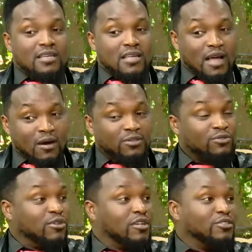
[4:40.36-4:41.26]
I was
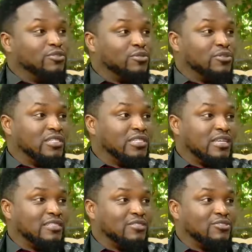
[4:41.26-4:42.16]
going into music,
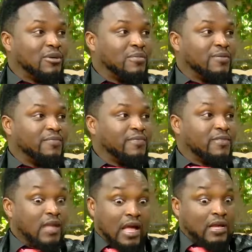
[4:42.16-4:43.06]
dance and drama.
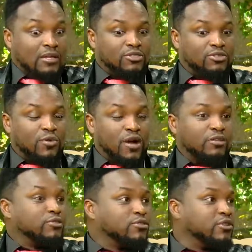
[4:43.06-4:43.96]
I can assure you it
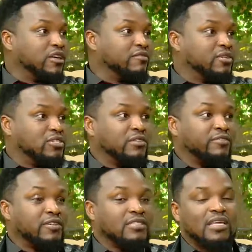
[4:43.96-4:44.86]
also gave me
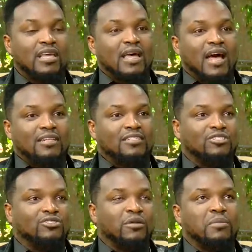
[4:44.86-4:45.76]
shivers. I
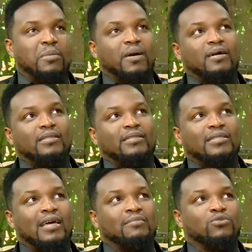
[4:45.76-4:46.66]
didn't know. I remember the
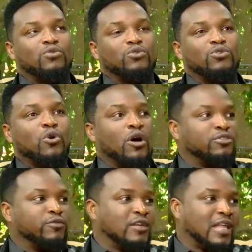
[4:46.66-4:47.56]
times we would go out
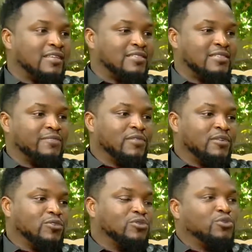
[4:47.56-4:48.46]
of class
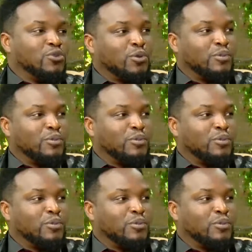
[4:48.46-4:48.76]
to do